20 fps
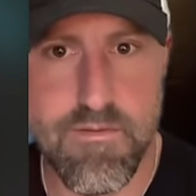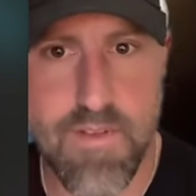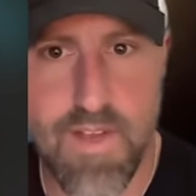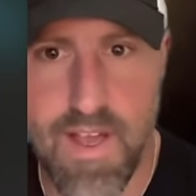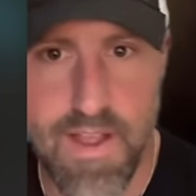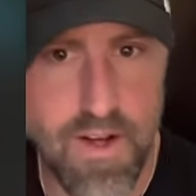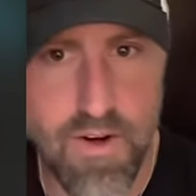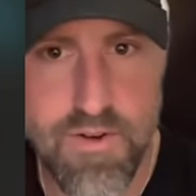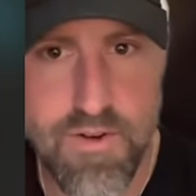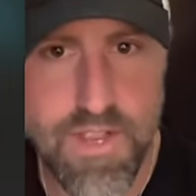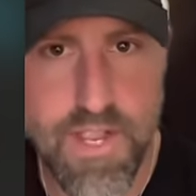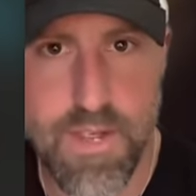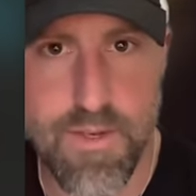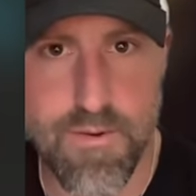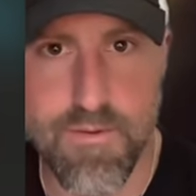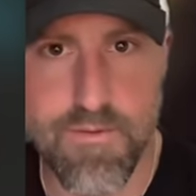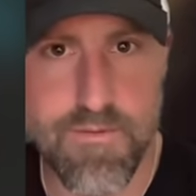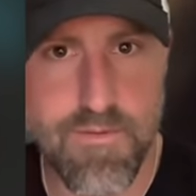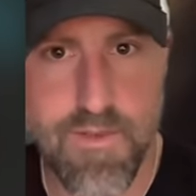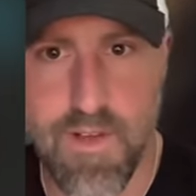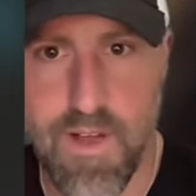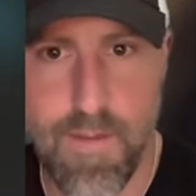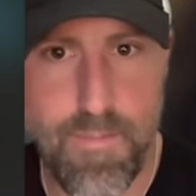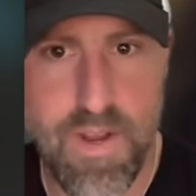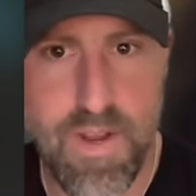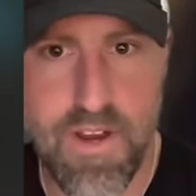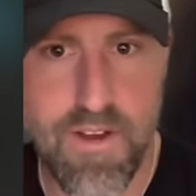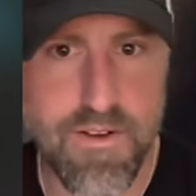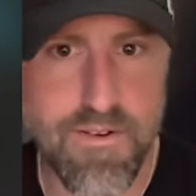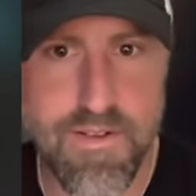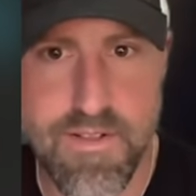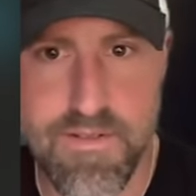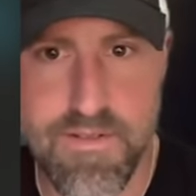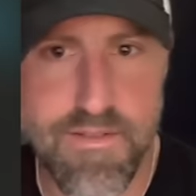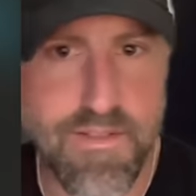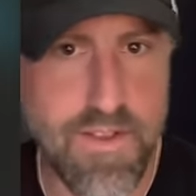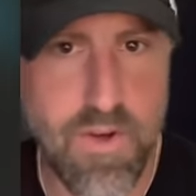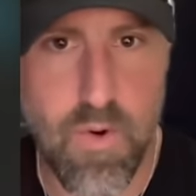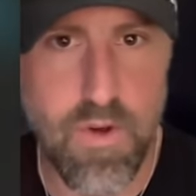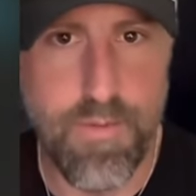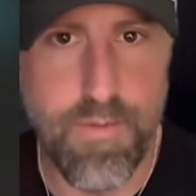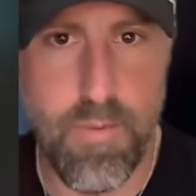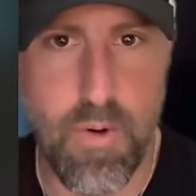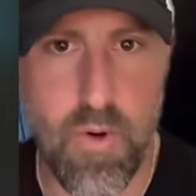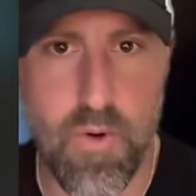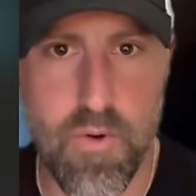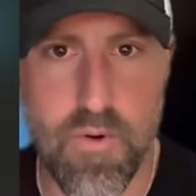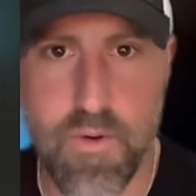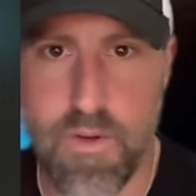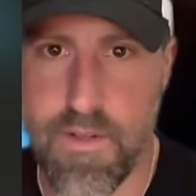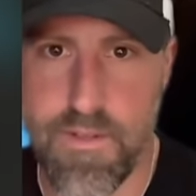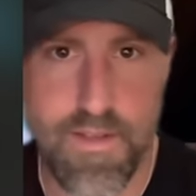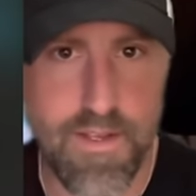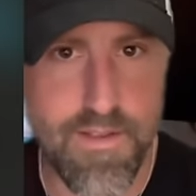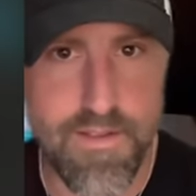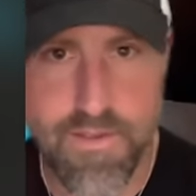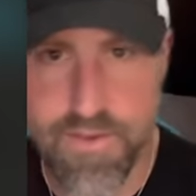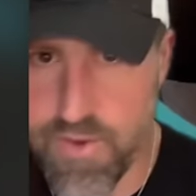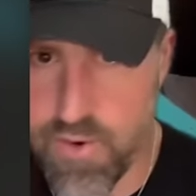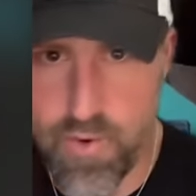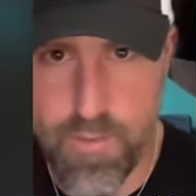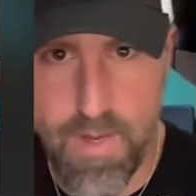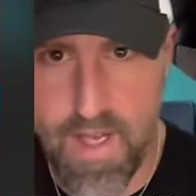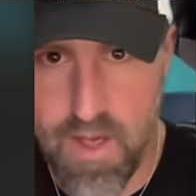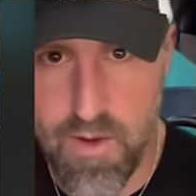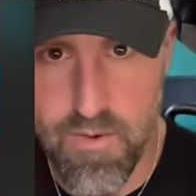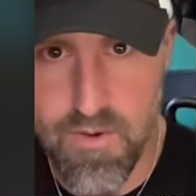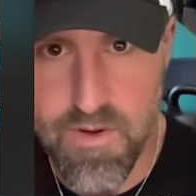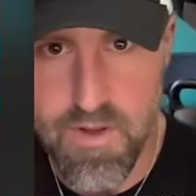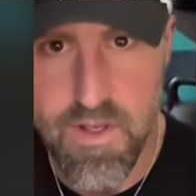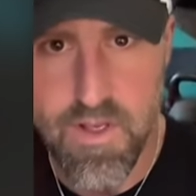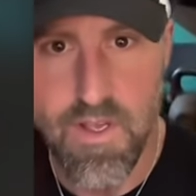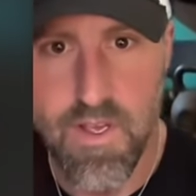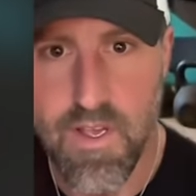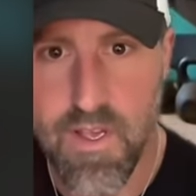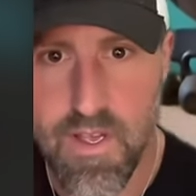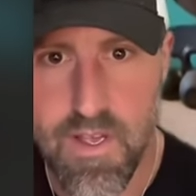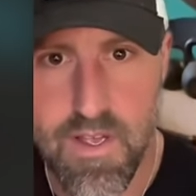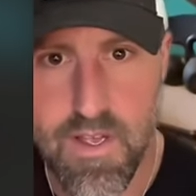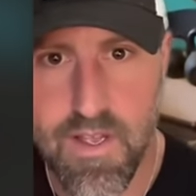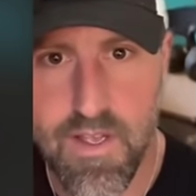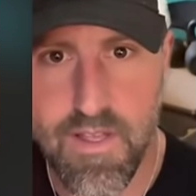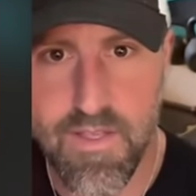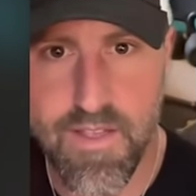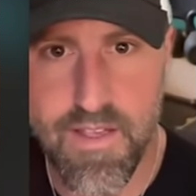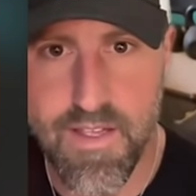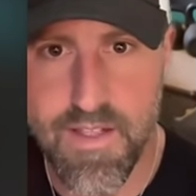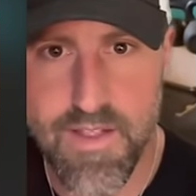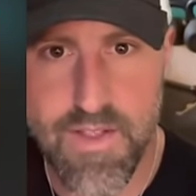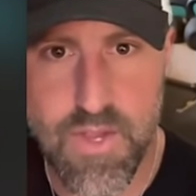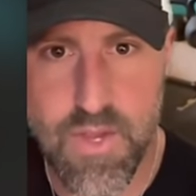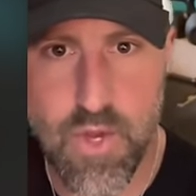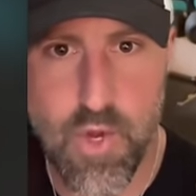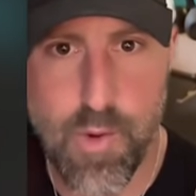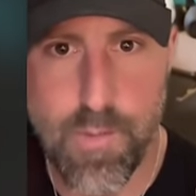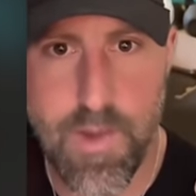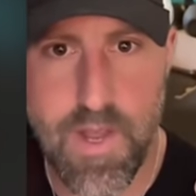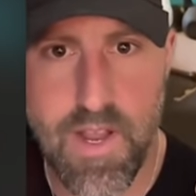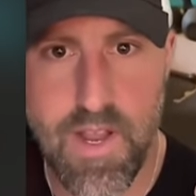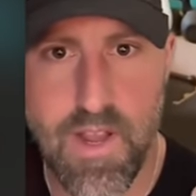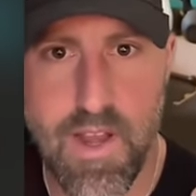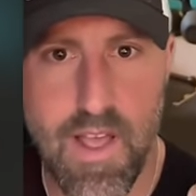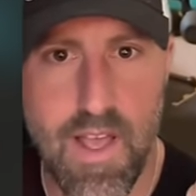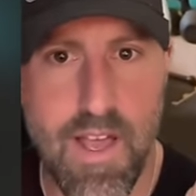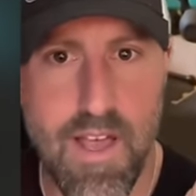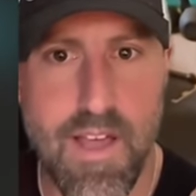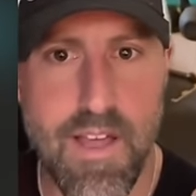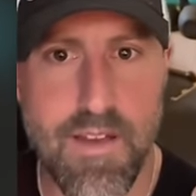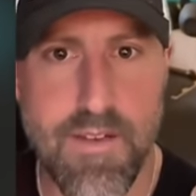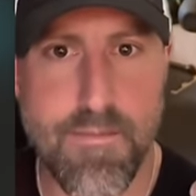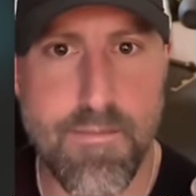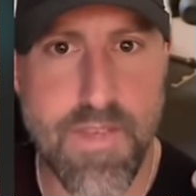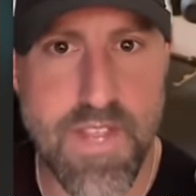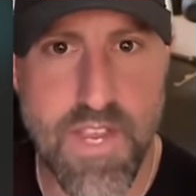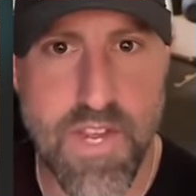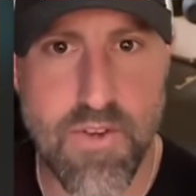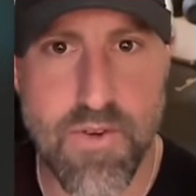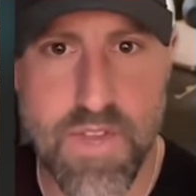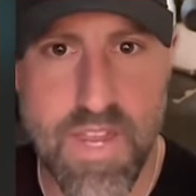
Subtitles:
on R2 up here in the North Pole, and then zoom out, and then zoom in on Mr.